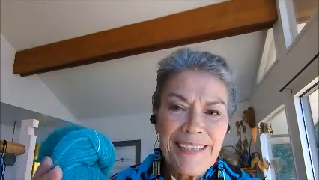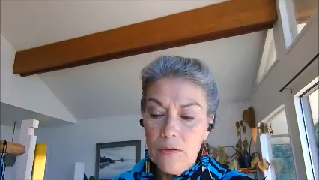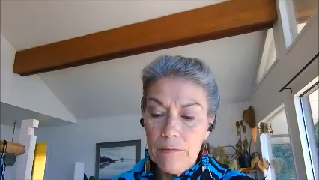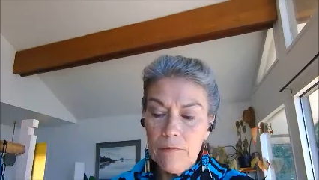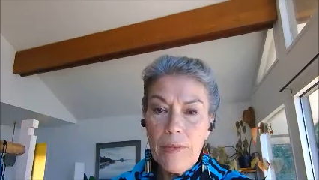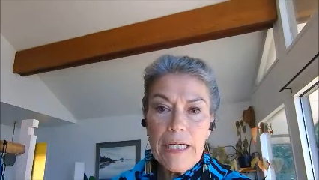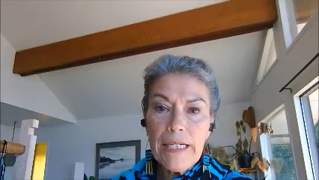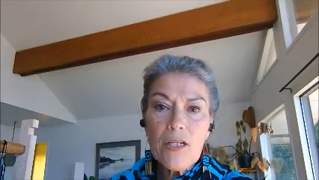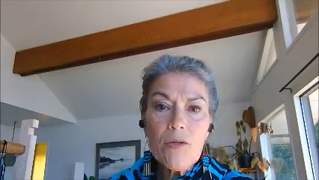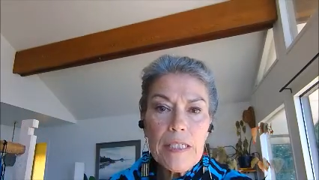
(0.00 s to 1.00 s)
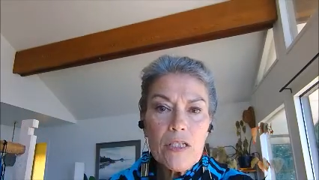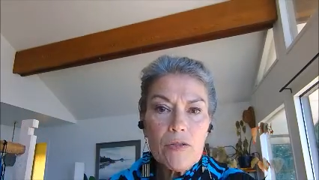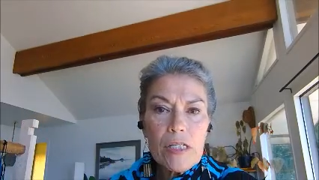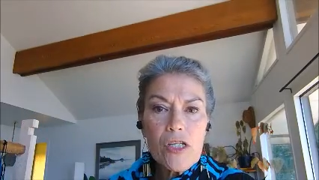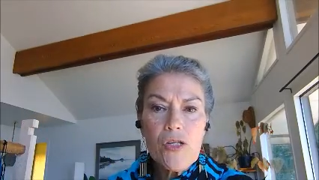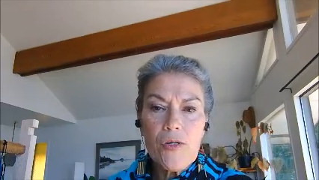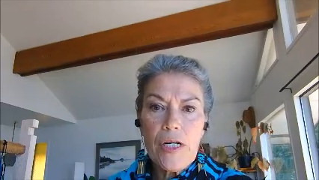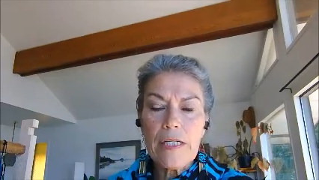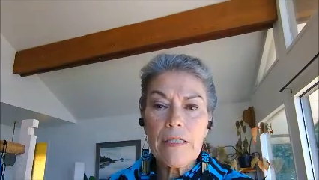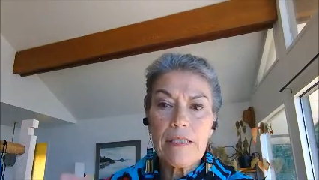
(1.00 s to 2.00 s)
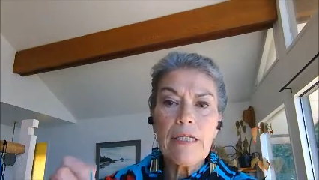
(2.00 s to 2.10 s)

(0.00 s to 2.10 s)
So when I go into a store,